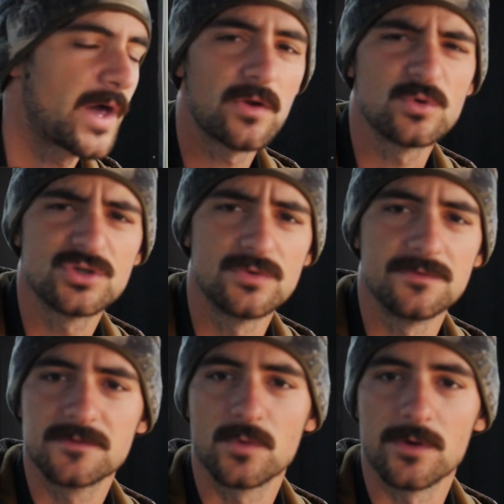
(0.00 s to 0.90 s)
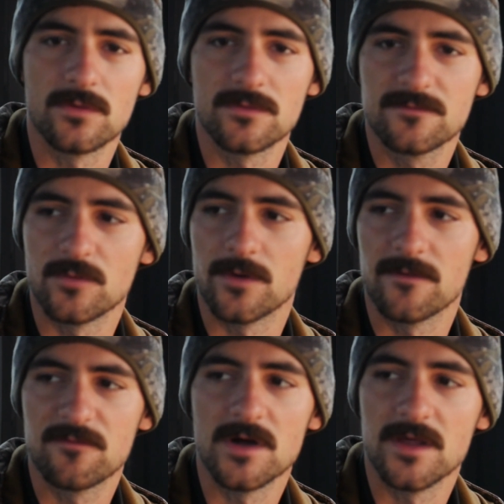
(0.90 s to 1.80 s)
I don't shoot squirrels for
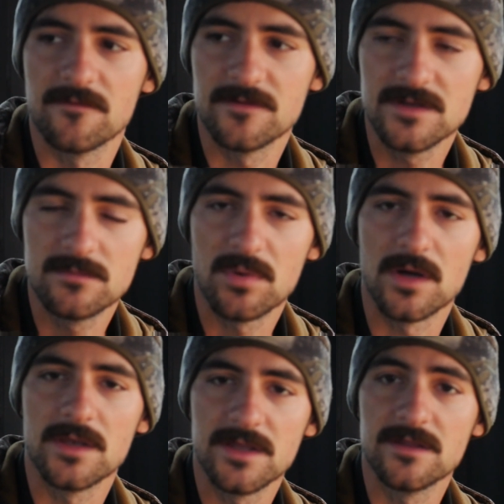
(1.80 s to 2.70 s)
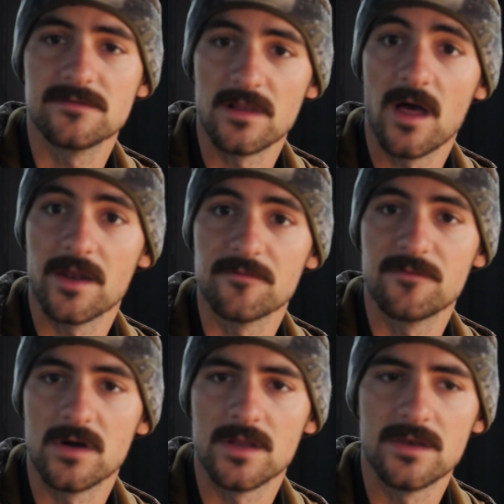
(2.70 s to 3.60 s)
the fun of it, but it is a lot of
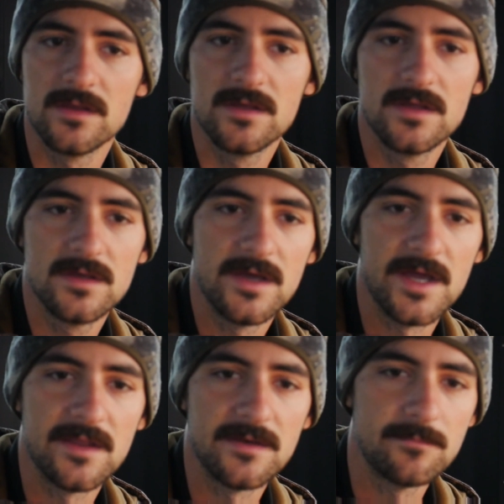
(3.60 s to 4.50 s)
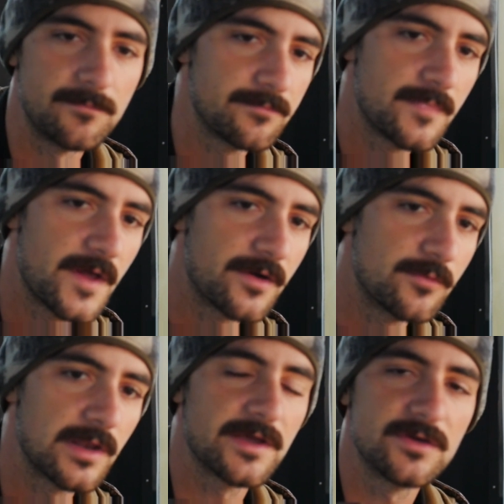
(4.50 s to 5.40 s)
fun, and they're
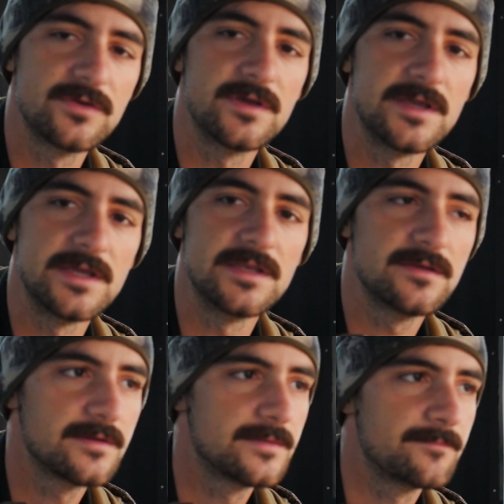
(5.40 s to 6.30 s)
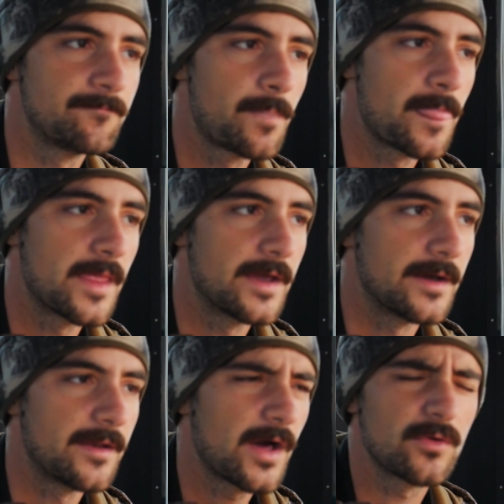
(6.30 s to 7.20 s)
really good to eat.
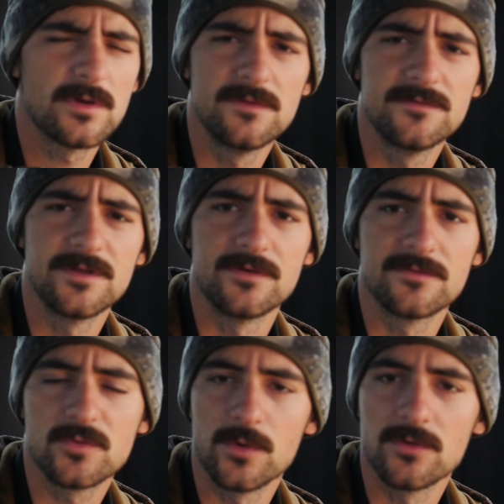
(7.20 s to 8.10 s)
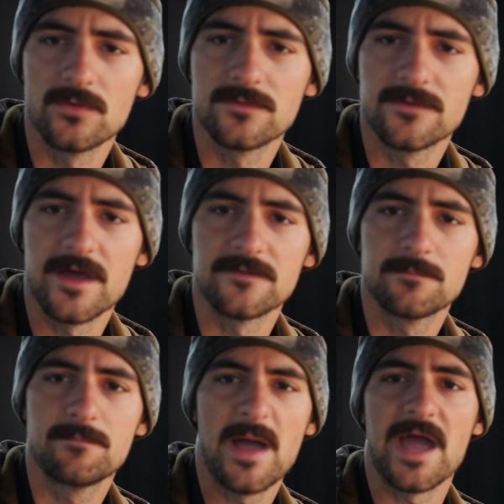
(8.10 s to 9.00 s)
And I don't consider squirrels as
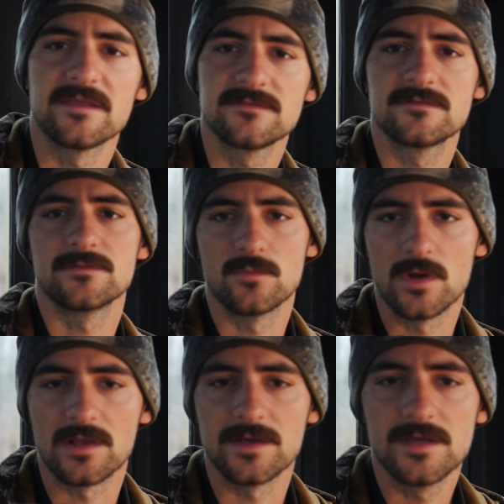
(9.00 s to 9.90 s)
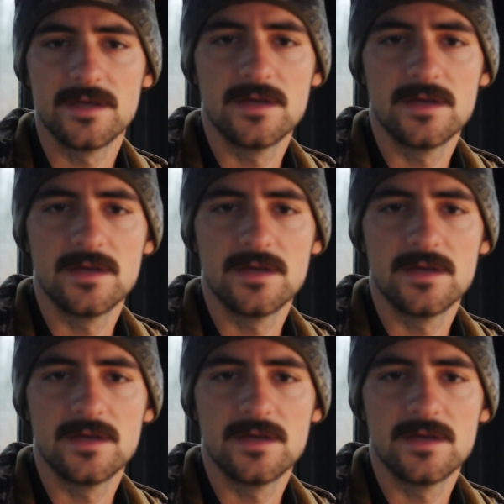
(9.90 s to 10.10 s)
pests, really.